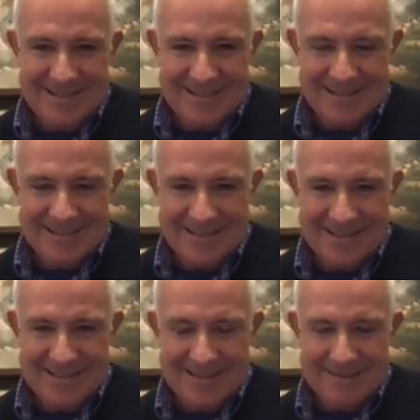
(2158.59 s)

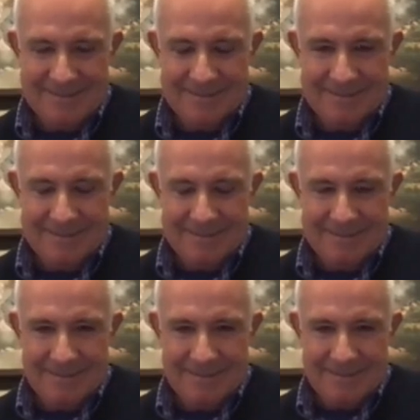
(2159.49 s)

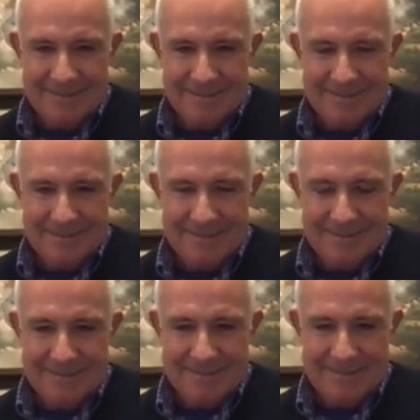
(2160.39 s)

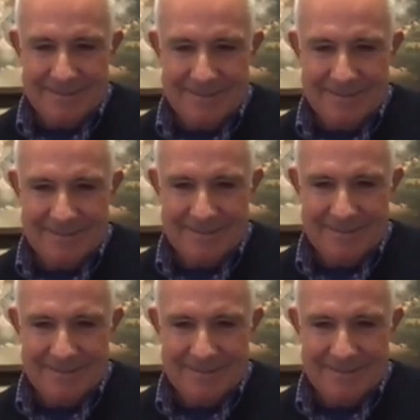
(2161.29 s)
(silent)